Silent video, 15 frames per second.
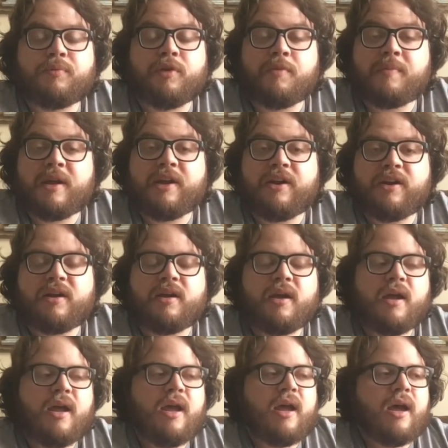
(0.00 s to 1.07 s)
premiered
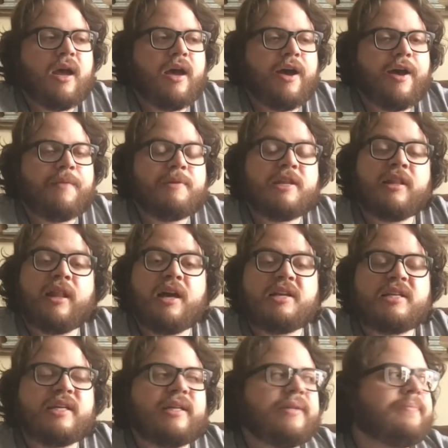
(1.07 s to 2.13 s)
um, in
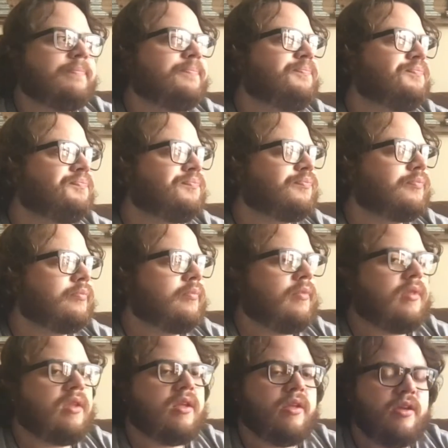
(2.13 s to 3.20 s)
London.
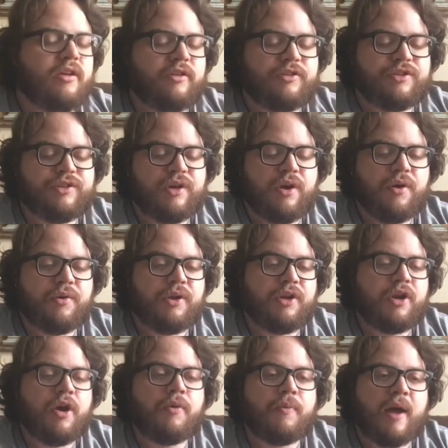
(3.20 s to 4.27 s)
So, you
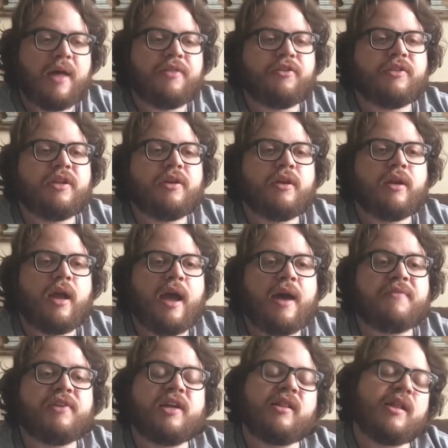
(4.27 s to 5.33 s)
know, rather than
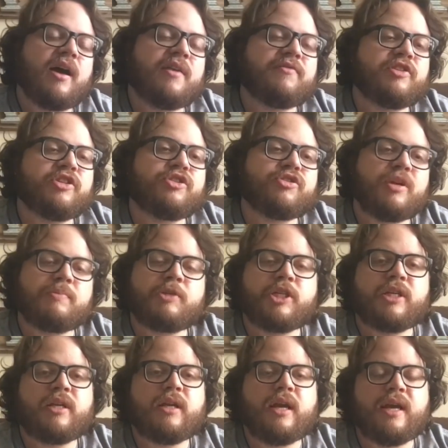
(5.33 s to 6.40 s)
having a lot of
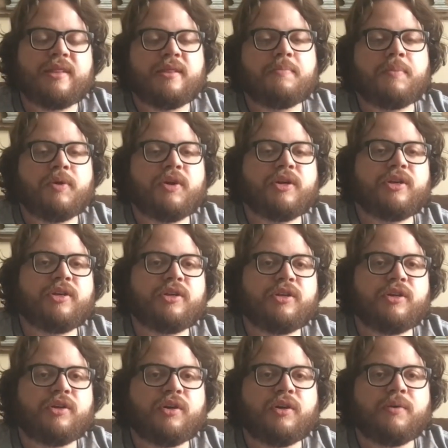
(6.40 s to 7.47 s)
description in the book,
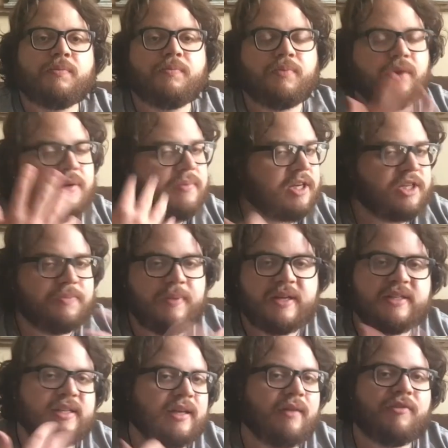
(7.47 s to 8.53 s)
you're pretty much
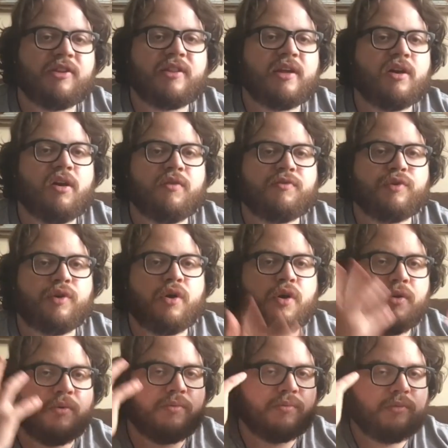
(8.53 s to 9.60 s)
basing everything off your
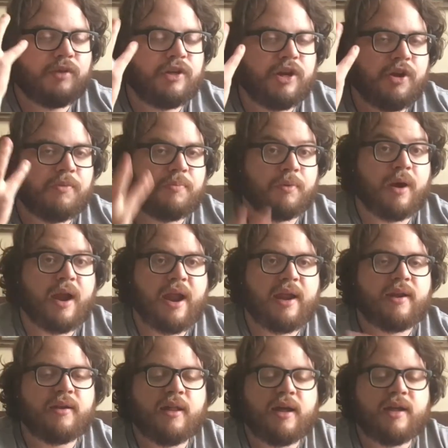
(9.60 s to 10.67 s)
own, you know, brain,
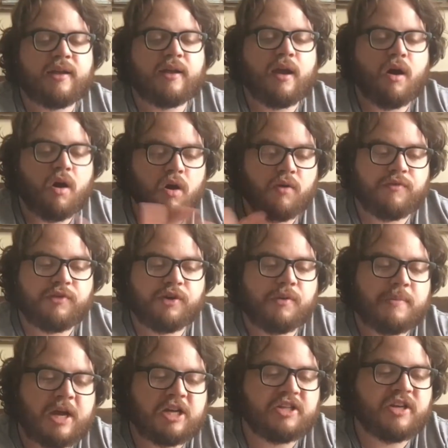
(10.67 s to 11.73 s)
like all of your
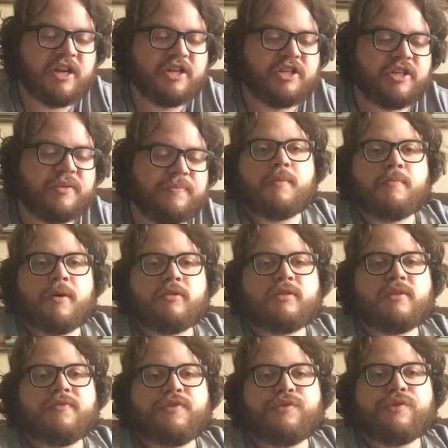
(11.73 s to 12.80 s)
imagination.
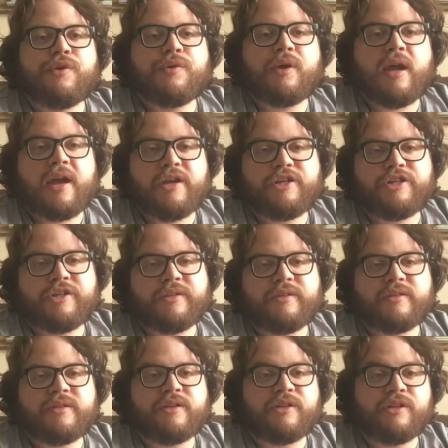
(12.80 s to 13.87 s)
Most of the
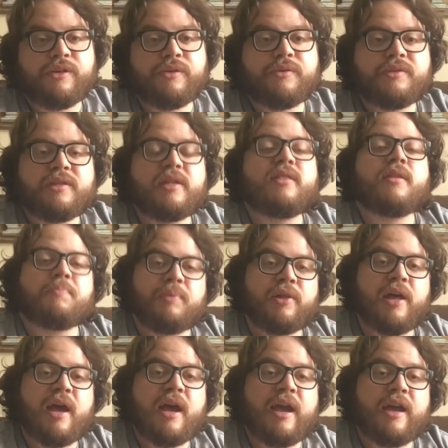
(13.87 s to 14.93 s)
locations used in the
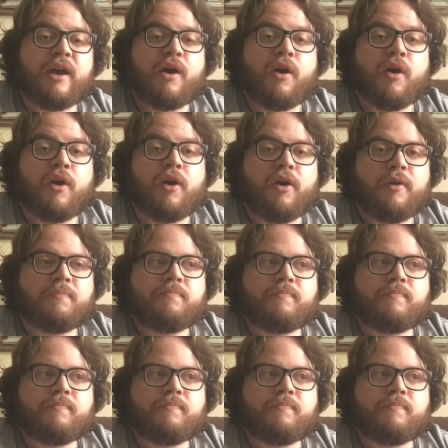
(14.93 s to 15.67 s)
play are